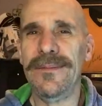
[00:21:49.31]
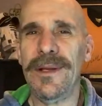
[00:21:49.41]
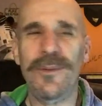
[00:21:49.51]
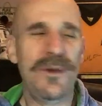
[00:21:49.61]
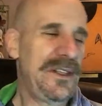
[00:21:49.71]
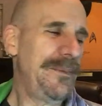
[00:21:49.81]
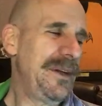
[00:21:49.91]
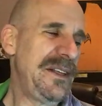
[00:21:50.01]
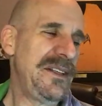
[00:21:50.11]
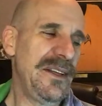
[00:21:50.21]
than when
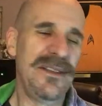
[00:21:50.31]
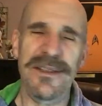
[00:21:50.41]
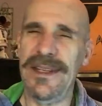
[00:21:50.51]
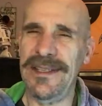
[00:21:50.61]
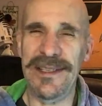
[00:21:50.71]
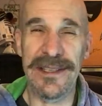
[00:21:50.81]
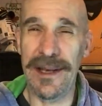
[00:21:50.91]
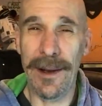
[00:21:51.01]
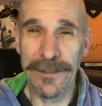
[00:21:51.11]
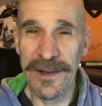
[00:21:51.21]
somebody says, this is
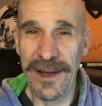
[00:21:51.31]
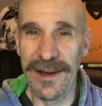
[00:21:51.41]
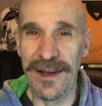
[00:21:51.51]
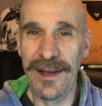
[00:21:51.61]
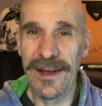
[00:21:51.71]
it, I'm done.